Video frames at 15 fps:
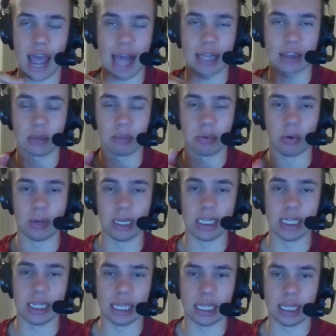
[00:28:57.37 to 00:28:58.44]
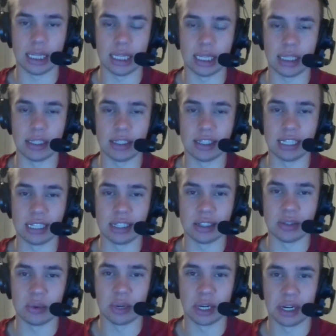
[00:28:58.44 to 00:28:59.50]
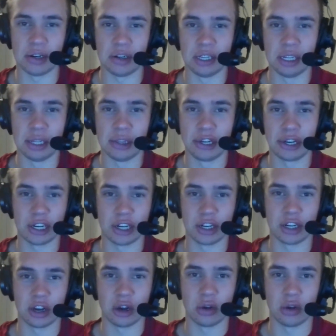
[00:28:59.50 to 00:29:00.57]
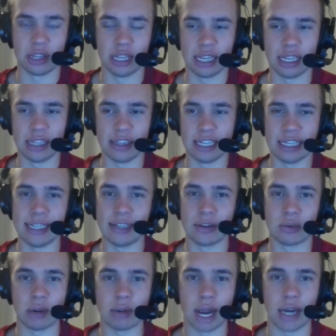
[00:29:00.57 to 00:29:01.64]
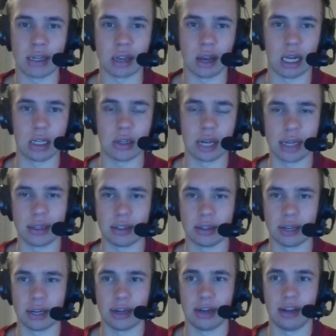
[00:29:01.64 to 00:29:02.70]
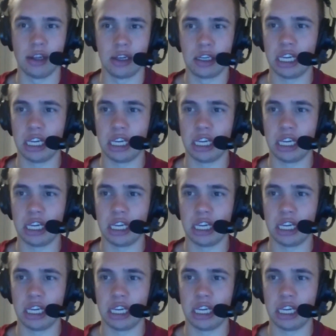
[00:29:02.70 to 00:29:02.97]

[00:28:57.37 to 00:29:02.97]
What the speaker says: at the point in the season where they're going to go and they need to rewrite his contract to try to